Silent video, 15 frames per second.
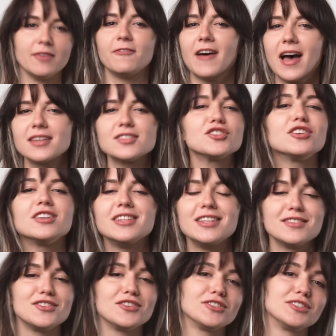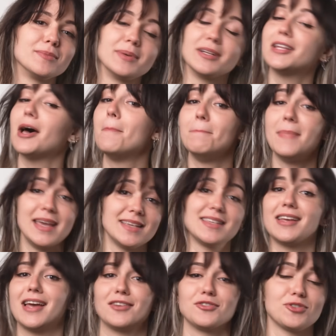faster and easier to build
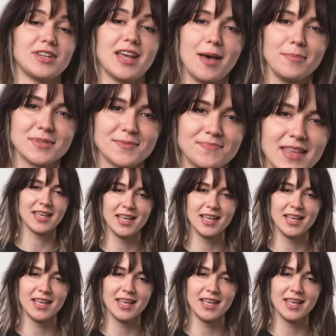amazing Android apps.